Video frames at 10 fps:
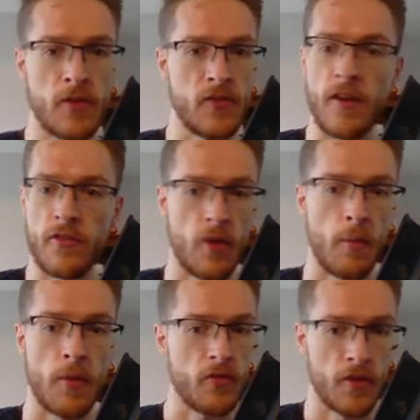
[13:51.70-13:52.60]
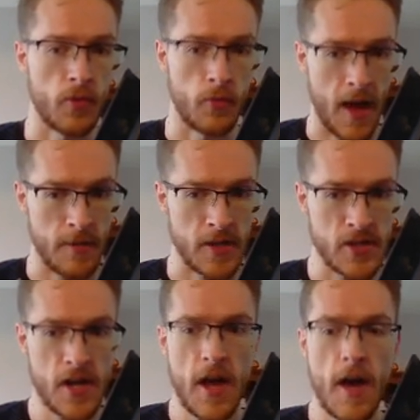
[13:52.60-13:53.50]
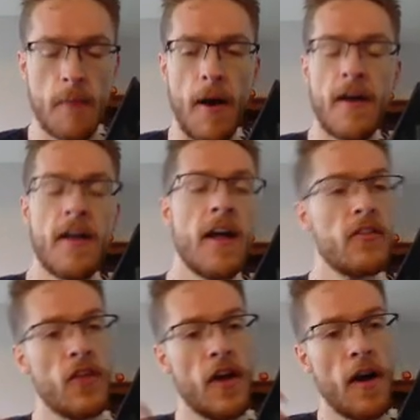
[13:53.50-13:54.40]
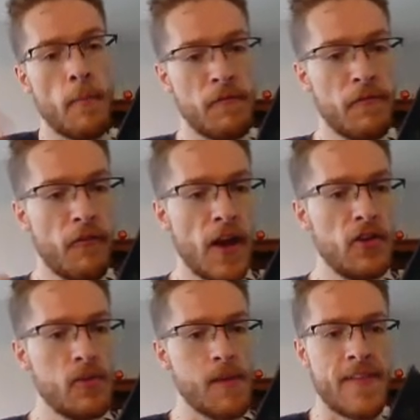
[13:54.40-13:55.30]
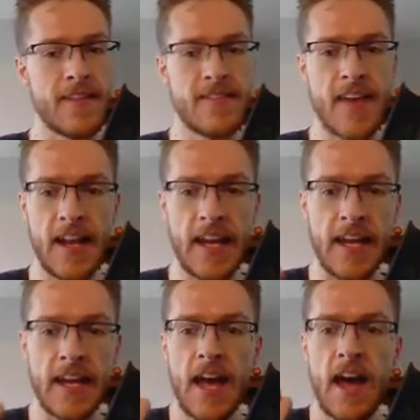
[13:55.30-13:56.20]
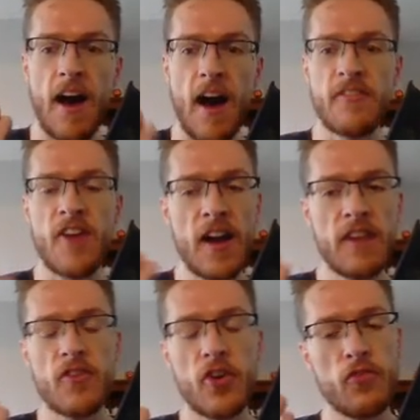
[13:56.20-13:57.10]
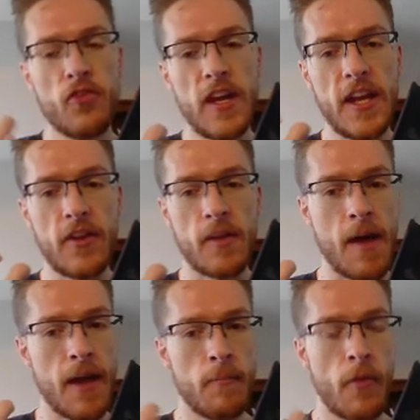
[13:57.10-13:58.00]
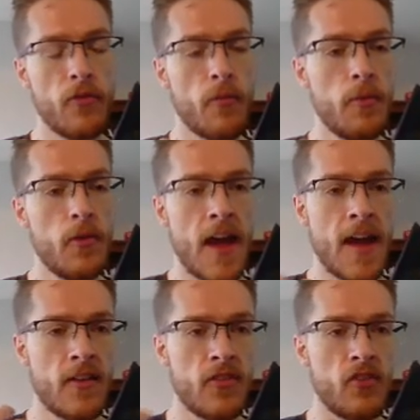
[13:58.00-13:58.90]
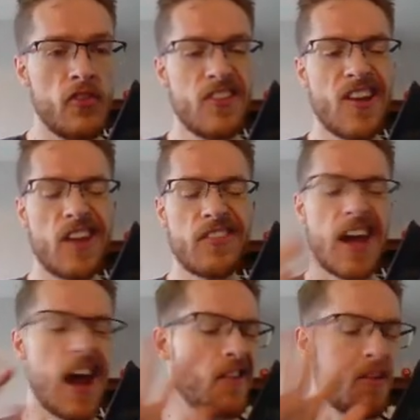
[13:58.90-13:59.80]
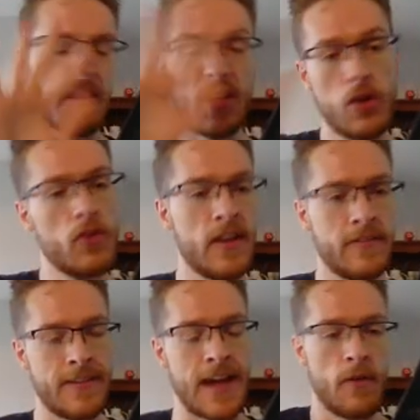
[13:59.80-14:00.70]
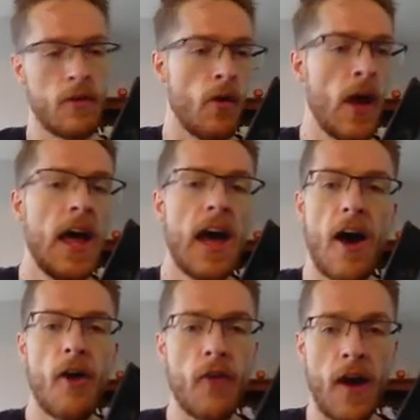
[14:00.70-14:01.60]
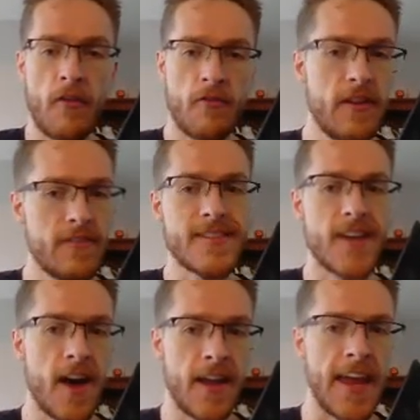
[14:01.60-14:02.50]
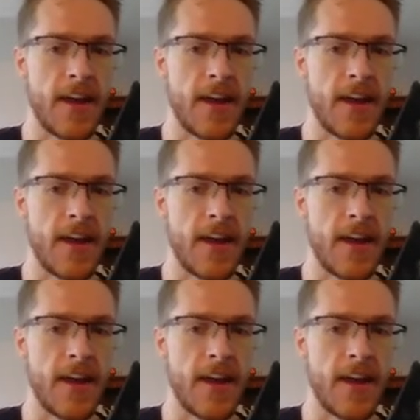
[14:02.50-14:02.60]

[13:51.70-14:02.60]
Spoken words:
does so much critical damage. But before I knew about that technique, I've kind of got a really good amount of mods on Mulan. So she's a kind of a character I'm ignoring for now, and I'll revisit her later